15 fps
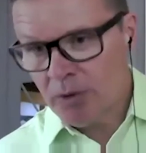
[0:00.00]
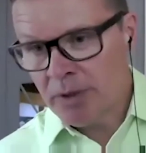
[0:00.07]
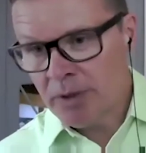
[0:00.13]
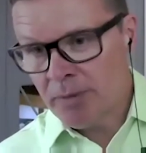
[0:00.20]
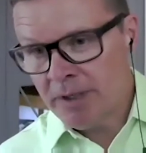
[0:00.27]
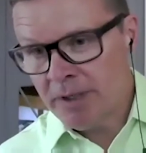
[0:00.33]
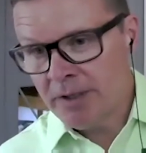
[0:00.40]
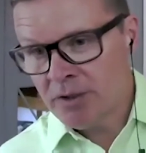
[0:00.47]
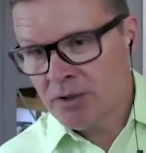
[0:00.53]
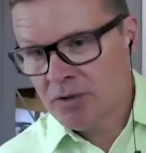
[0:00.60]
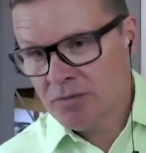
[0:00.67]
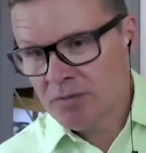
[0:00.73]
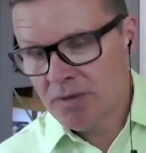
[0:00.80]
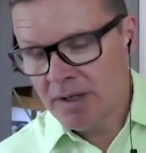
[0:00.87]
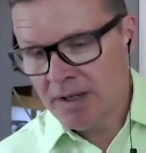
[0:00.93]
only been
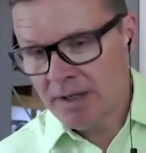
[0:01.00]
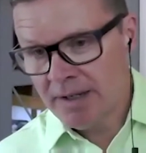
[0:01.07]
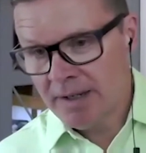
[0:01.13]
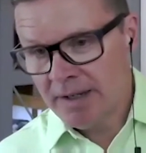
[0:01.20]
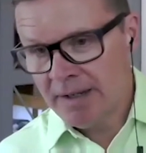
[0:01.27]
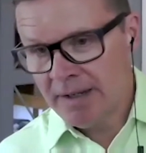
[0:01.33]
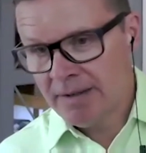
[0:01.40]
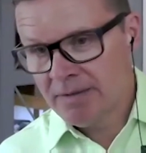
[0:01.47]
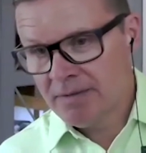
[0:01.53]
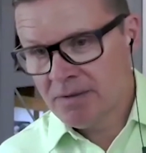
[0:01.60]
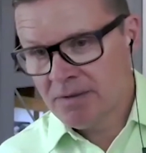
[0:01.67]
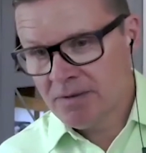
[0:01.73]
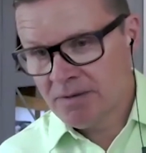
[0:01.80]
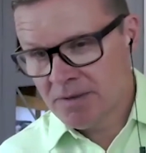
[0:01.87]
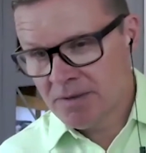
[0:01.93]
in
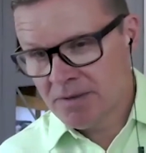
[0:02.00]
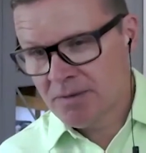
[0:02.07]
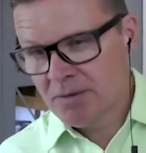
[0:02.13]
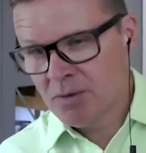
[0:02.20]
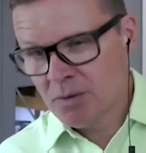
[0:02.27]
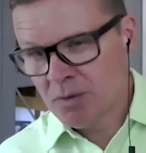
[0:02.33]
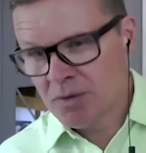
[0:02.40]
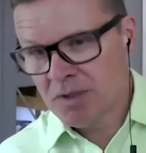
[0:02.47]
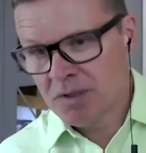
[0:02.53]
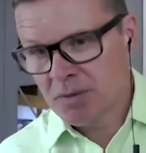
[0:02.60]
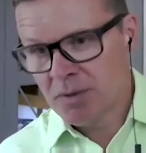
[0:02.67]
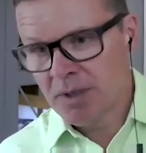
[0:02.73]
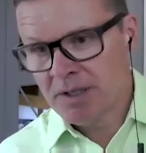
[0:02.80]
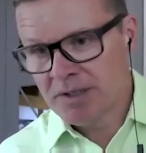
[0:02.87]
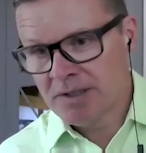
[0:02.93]
2
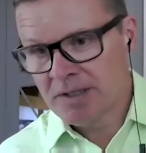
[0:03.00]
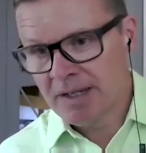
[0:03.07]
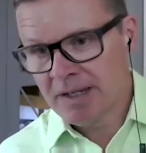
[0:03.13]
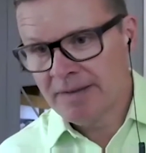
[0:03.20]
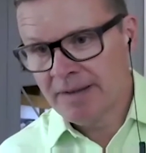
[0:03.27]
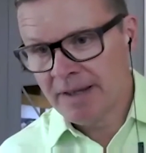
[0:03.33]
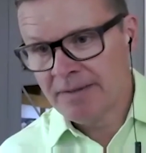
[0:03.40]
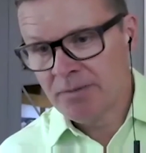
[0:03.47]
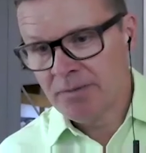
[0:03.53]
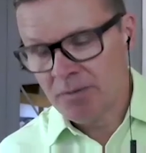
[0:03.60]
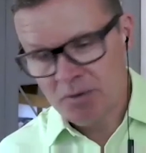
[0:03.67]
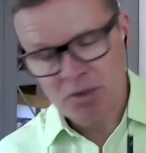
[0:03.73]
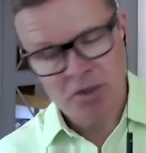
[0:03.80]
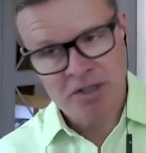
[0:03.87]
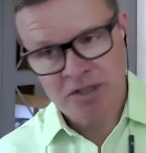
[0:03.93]
situations like that,
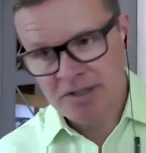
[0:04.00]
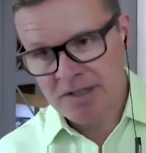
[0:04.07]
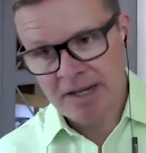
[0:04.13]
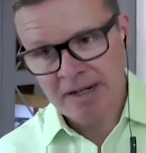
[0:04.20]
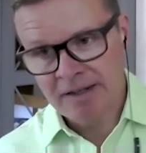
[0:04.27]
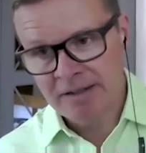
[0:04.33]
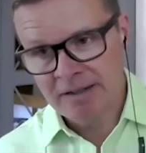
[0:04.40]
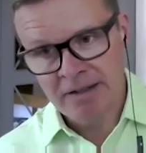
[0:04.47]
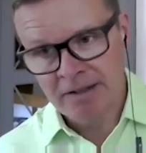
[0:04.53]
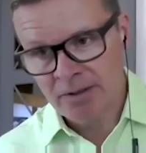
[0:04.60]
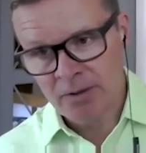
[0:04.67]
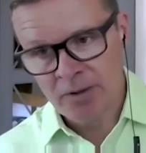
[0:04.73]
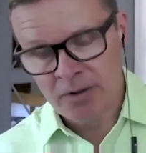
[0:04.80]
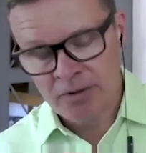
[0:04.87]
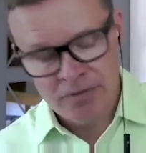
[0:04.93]
just exactly like
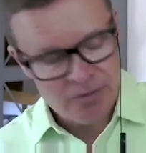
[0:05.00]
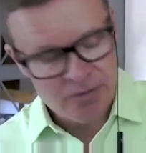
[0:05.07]
you're going